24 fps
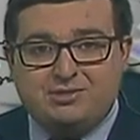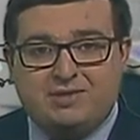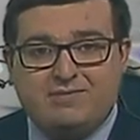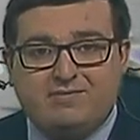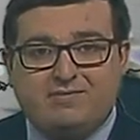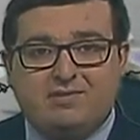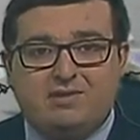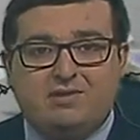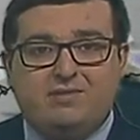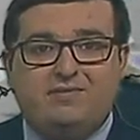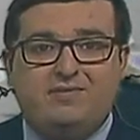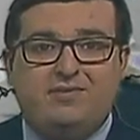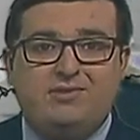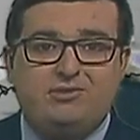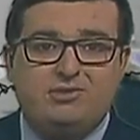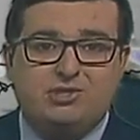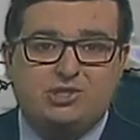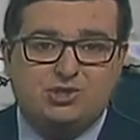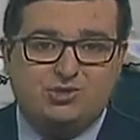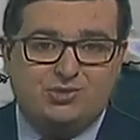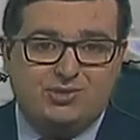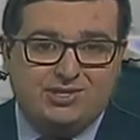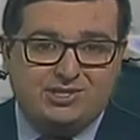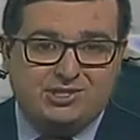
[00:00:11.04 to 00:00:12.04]
for a few
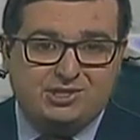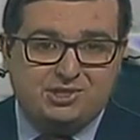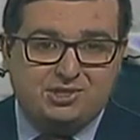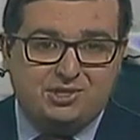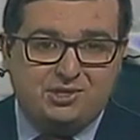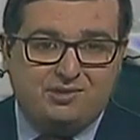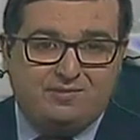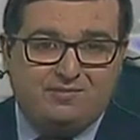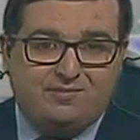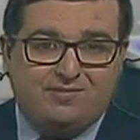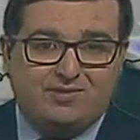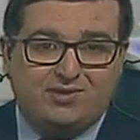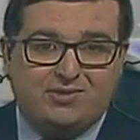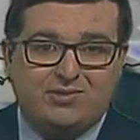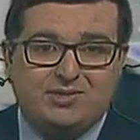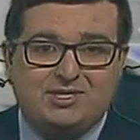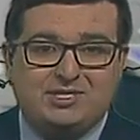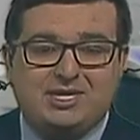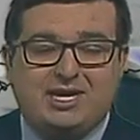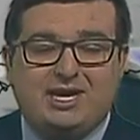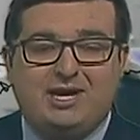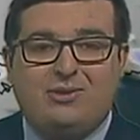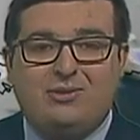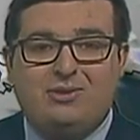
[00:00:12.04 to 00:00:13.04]
stray snow
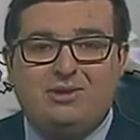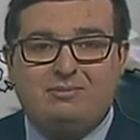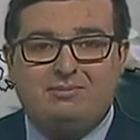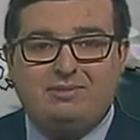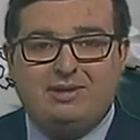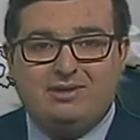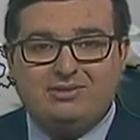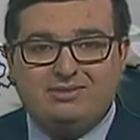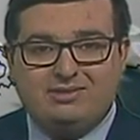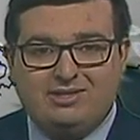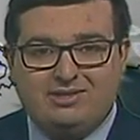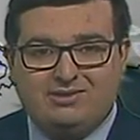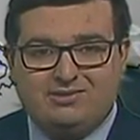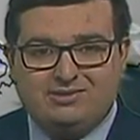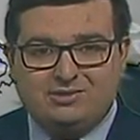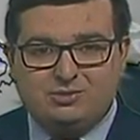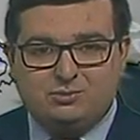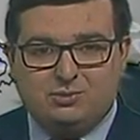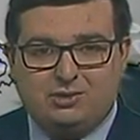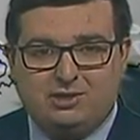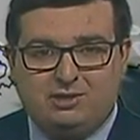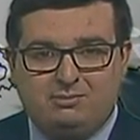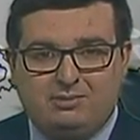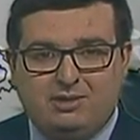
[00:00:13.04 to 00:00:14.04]
flurries out and about there as
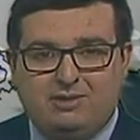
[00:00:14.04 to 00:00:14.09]
well,